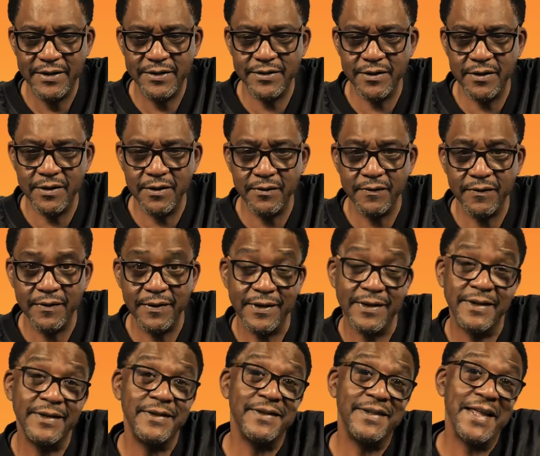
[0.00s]
So
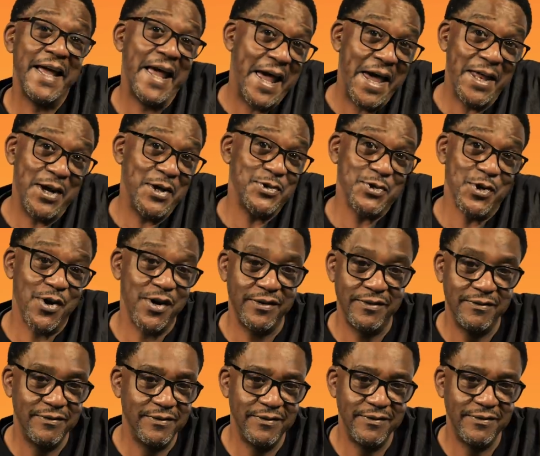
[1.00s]
they had us on,